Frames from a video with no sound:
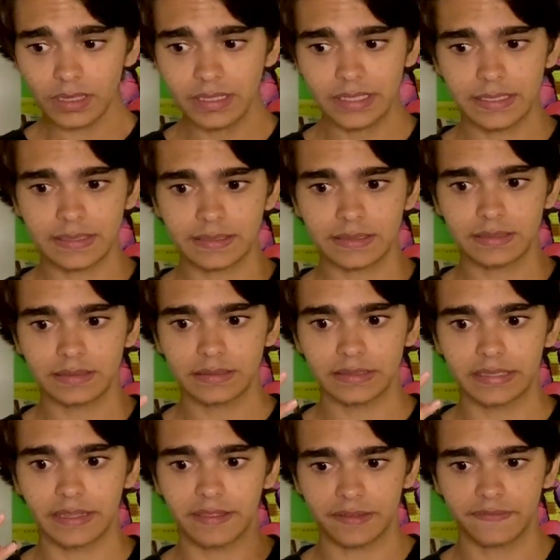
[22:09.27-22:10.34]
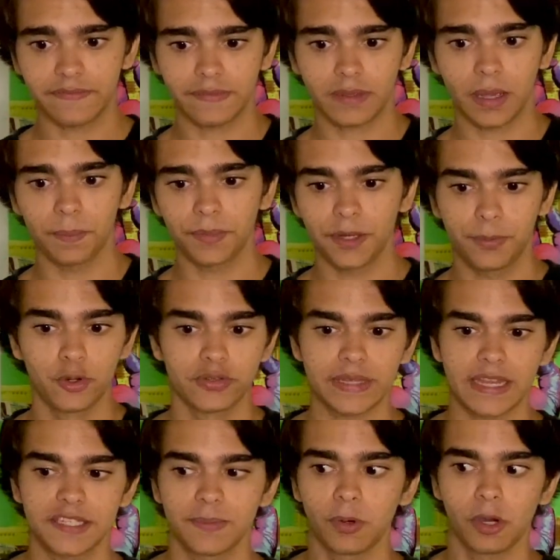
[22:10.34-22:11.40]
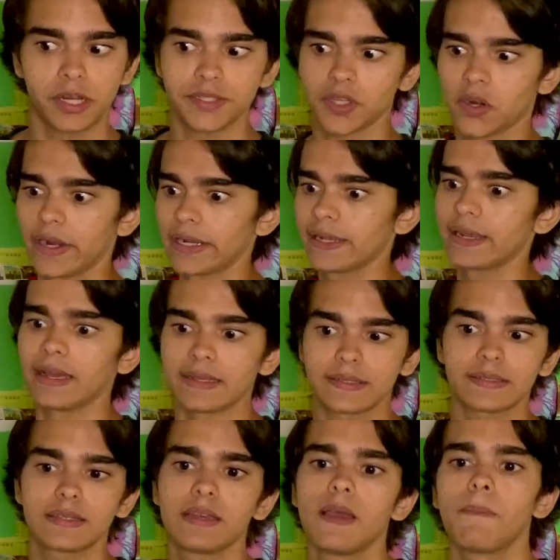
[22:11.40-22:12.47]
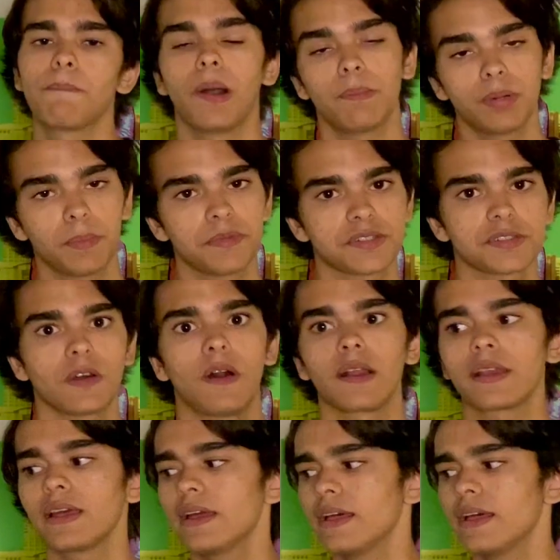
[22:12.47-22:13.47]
did this company produce antibodies? All right, nice, pump up the stock.